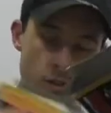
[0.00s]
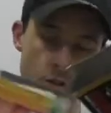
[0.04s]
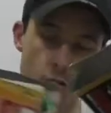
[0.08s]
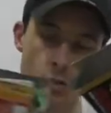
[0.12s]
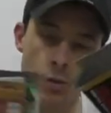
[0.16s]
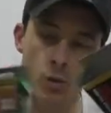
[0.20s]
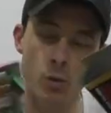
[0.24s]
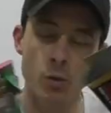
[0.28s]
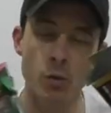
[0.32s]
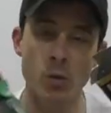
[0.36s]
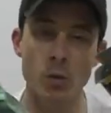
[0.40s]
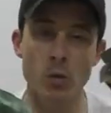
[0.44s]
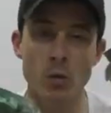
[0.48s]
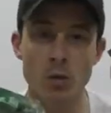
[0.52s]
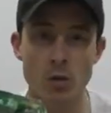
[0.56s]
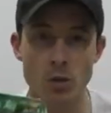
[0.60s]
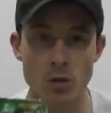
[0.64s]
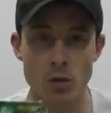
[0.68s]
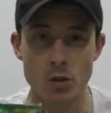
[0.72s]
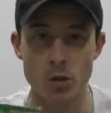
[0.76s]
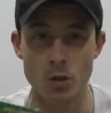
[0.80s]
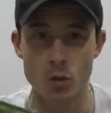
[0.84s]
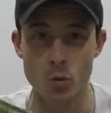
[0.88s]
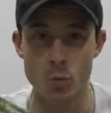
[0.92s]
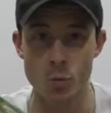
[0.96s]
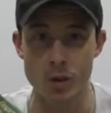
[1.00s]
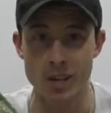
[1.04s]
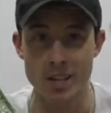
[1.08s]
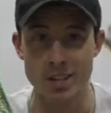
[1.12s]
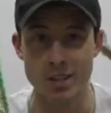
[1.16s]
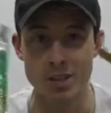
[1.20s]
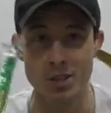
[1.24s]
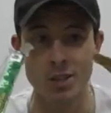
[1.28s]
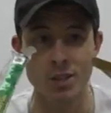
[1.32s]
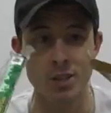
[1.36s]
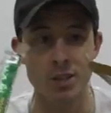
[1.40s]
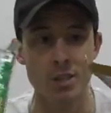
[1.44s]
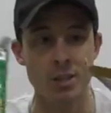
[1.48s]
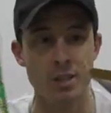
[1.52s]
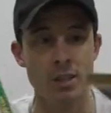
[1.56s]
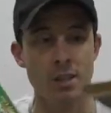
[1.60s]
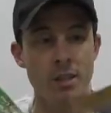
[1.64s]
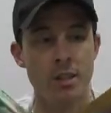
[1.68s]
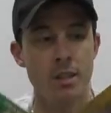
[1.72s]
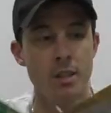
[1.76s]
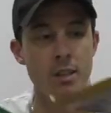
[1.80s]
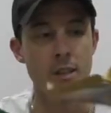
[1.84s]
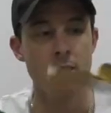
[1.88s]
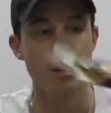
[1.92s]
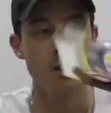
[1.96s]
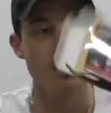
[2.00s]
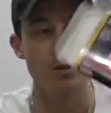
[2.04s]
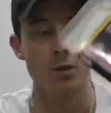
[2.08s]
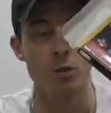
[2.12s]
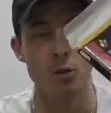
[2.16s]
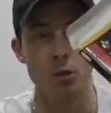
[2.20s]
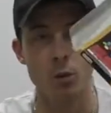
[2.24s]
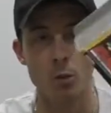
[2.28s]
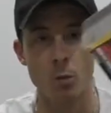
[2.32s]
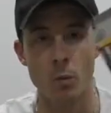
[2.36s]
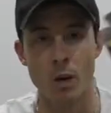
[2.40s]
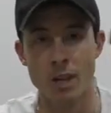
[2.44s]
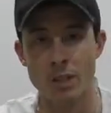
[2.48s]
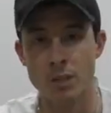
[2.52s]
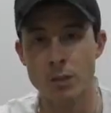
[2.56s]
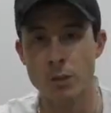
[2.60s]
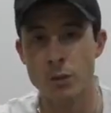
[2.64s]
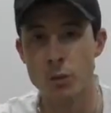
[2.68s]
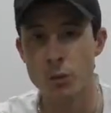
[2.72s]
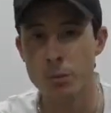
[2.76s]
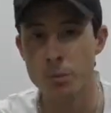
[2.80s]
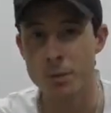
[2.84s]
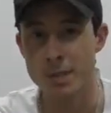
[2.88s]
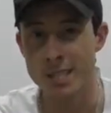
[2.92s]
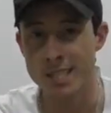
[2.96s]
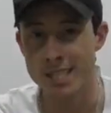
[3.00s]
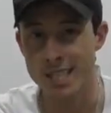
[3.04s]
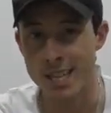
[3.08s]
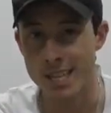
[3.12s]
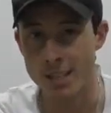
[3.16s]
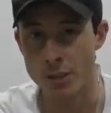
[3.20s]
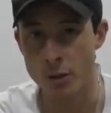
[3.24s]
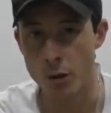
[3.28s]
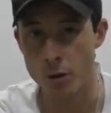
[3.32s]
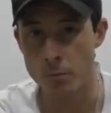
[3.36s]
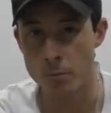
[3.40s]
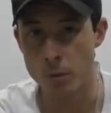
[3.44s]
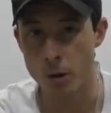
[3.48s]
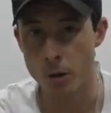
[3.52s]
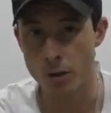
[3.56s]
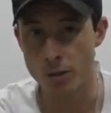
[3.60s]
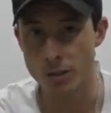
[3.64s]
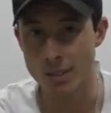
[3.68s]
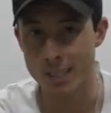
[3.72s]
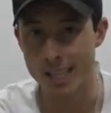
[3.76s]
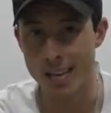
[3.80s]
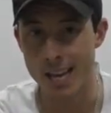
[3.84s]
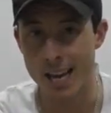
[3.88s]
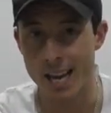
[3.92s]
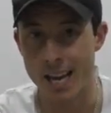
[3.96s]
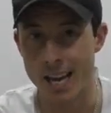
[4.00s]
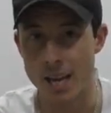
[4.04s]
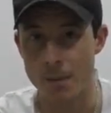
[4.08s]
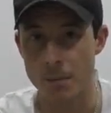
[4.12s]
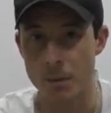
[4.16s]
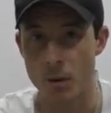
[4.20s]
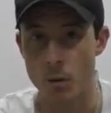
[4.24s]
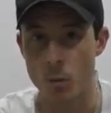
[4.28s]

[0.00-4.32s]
two squished, one Super Nintendo box game